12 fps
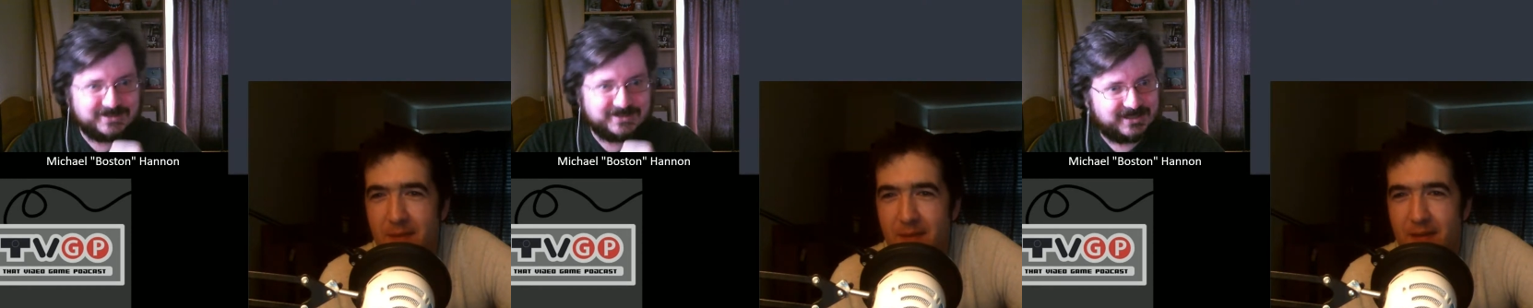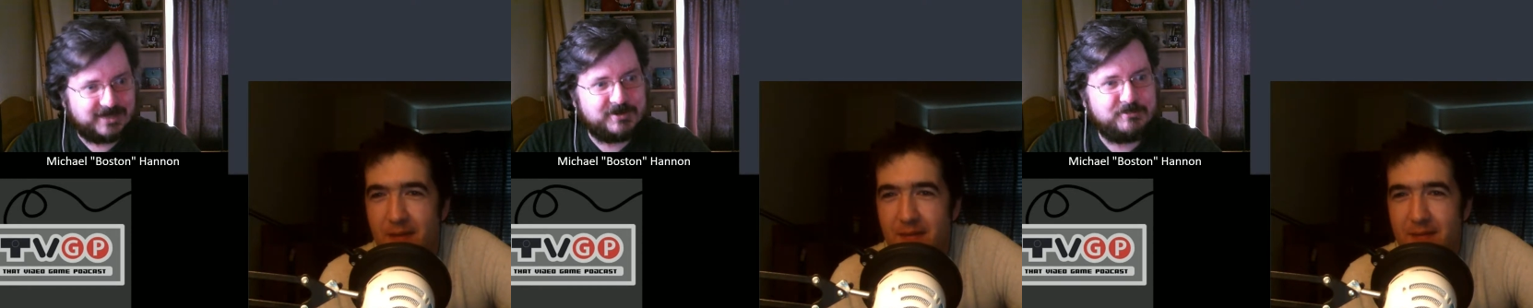
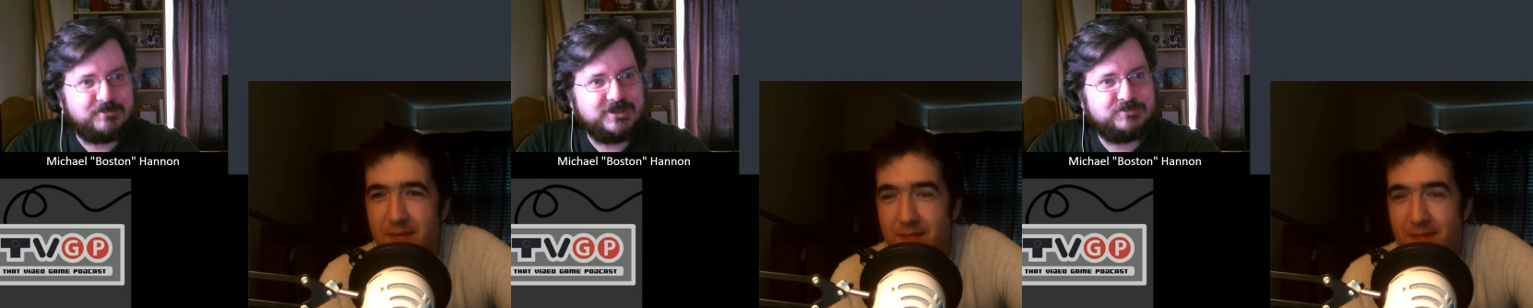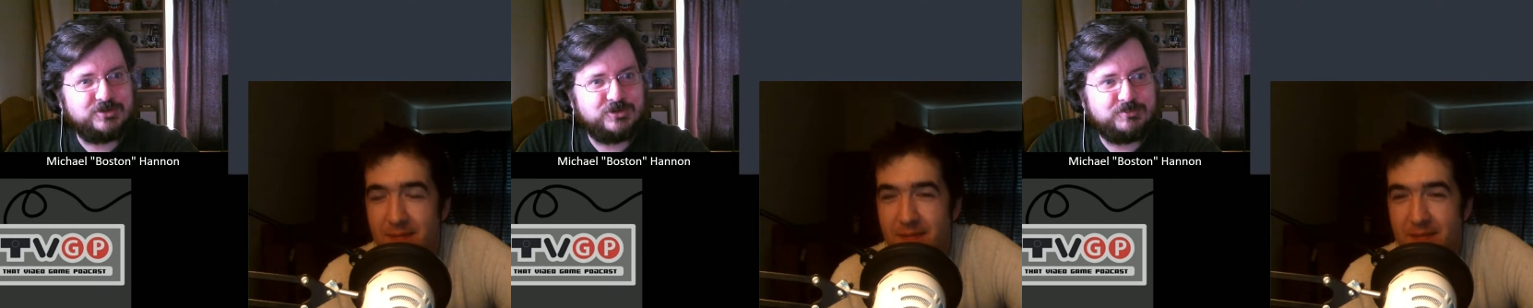Speaker 1: I'm gonna beat
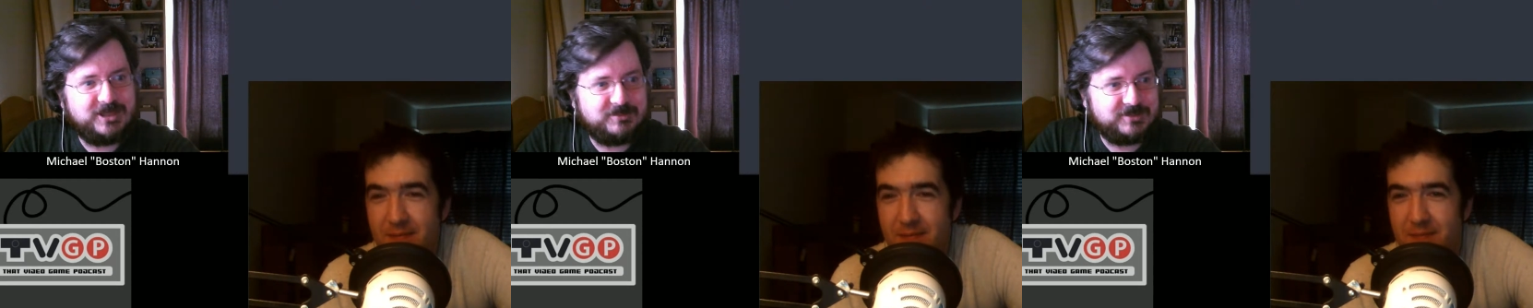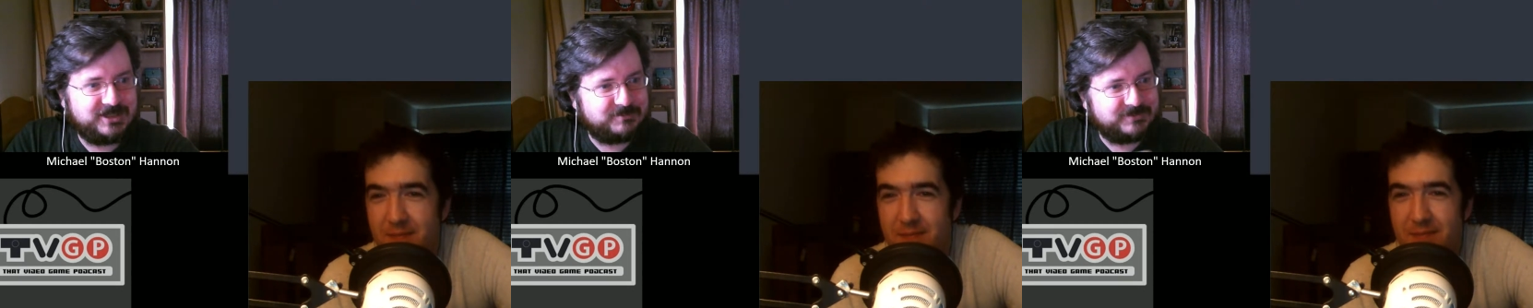Blue
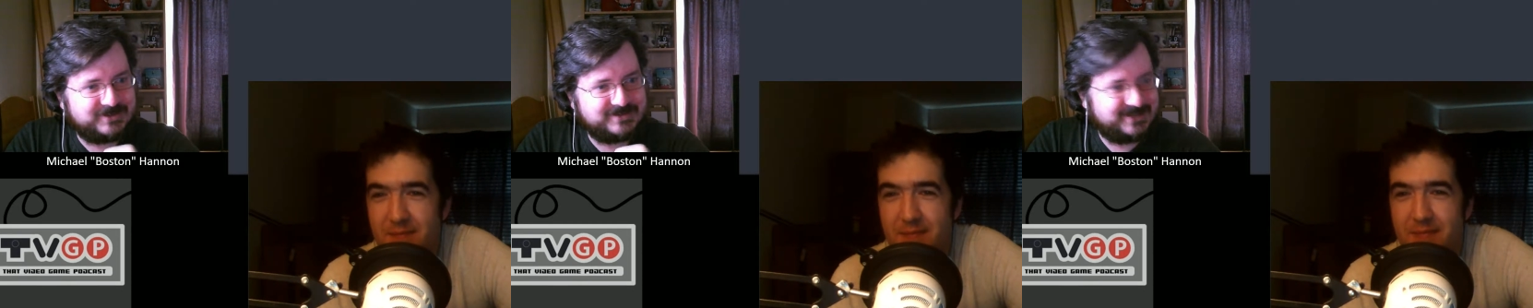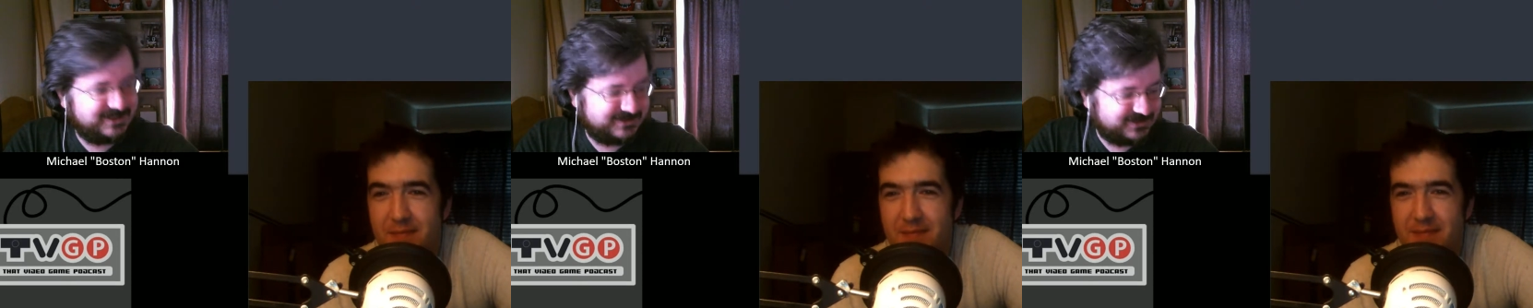Baby, I'm gonna
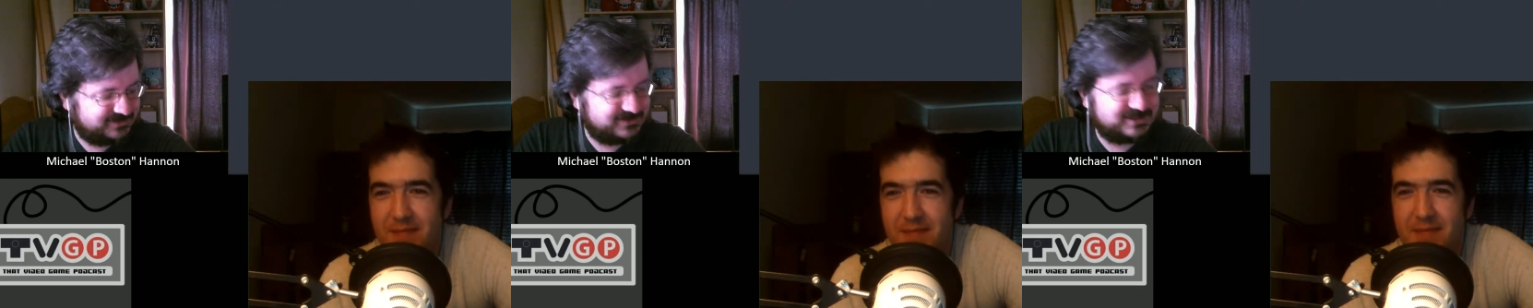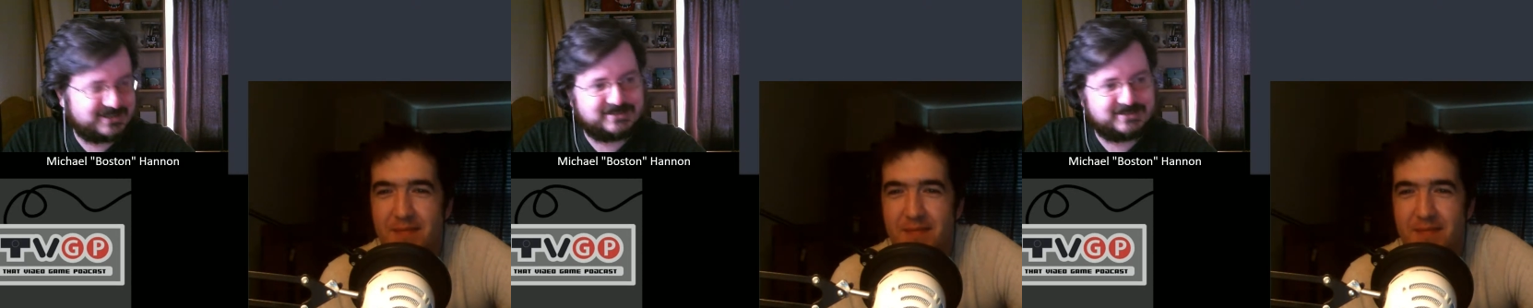get an unlock,